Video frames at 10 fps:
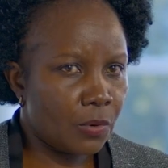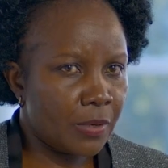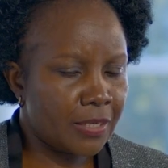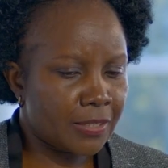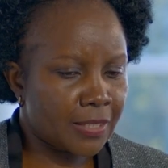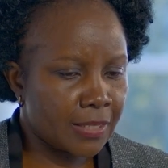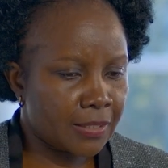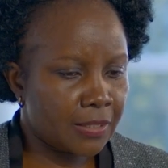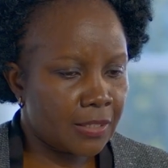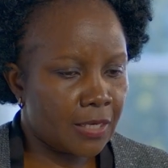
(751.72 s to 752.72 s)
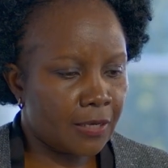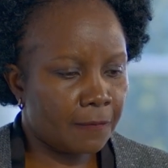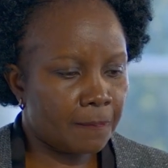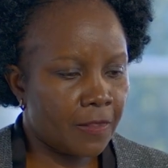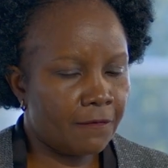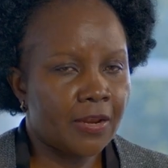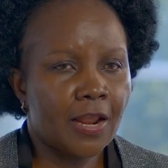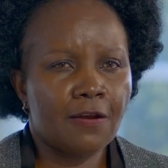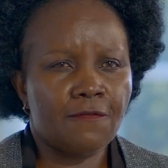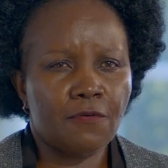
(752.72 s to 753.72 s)
we will start seeing even
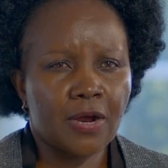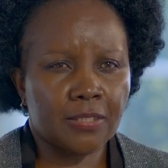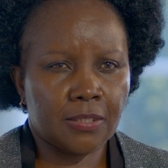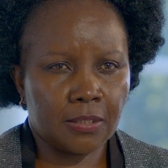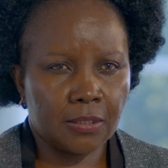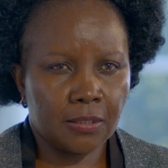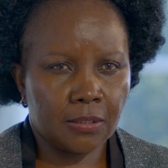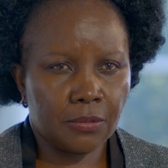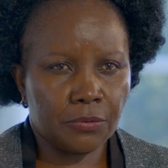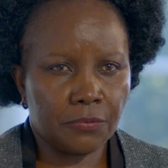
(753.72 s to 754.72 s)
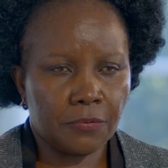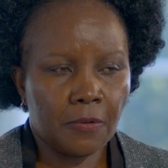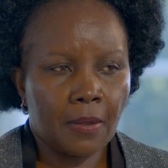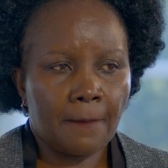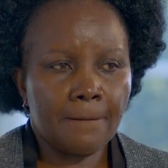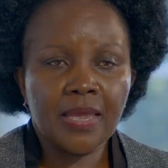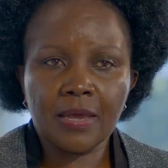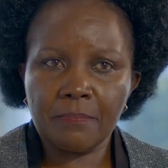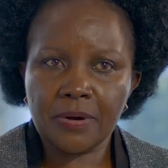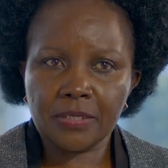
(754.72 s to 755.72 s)
advocacy, being
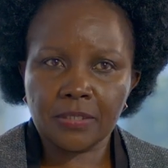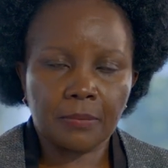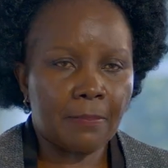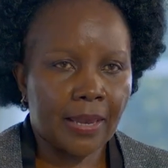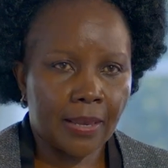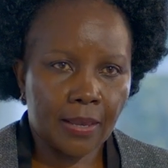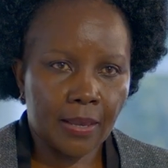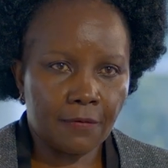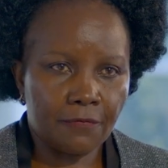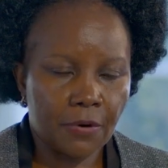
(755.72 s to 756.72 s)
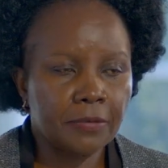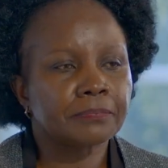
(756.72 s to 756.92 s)
embraced by everyone.